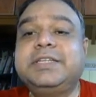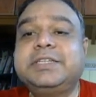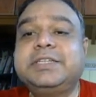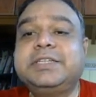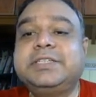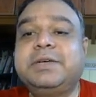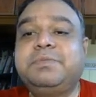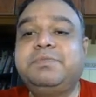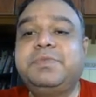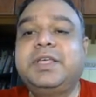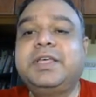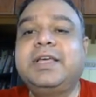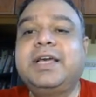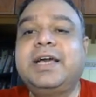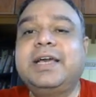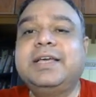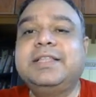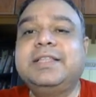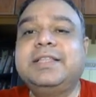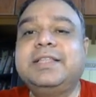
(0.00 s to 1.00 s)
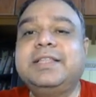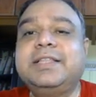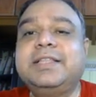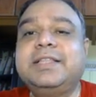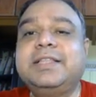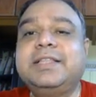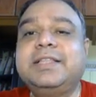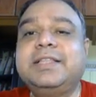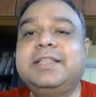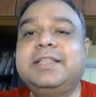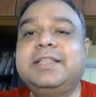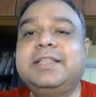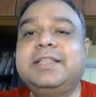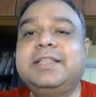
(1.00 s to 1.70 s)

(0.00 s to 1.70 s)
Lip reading: or something, I think you